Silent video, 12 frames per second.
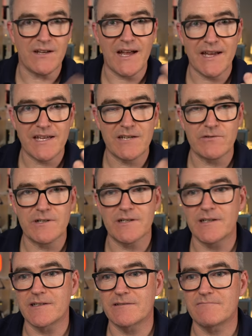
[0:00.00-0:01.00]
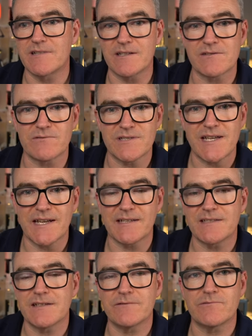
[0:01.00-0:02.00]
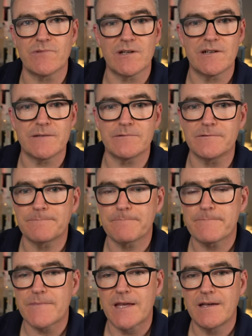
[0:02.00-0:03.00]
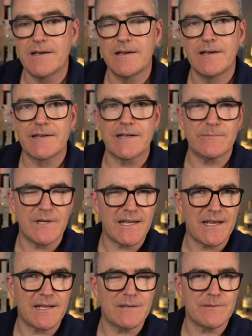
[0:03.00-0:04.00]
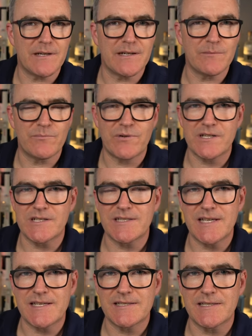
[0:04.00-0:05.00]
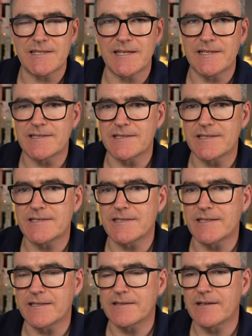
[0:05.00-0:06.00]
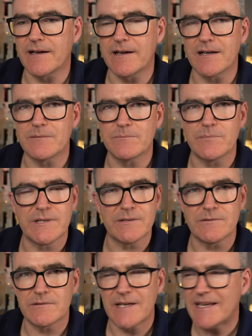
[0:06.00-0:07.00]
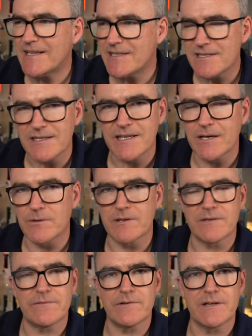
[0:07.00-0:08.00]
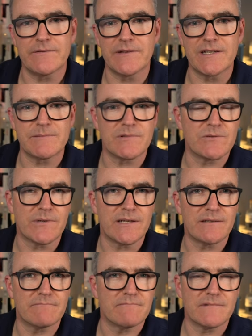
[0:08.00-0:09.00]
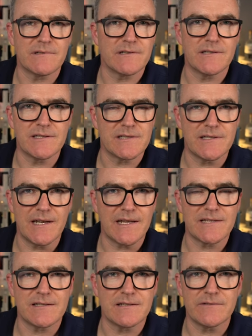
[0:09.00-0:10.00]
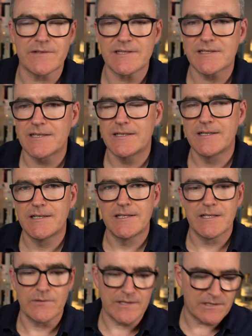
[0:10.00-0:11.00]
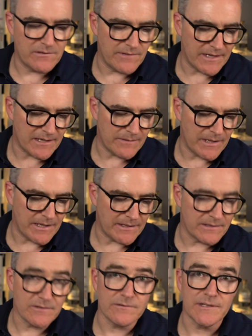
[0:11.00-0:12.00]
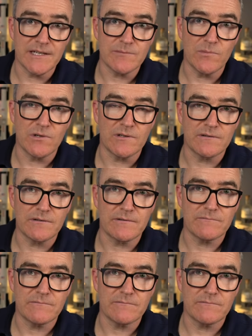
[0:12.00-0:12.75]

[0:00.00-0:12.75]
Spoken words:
accurate and sort of tank tough and reliable. Now, I might get it pressure tested later this year, but it will easily go another 5 years between the next service. And they do recommend on these modern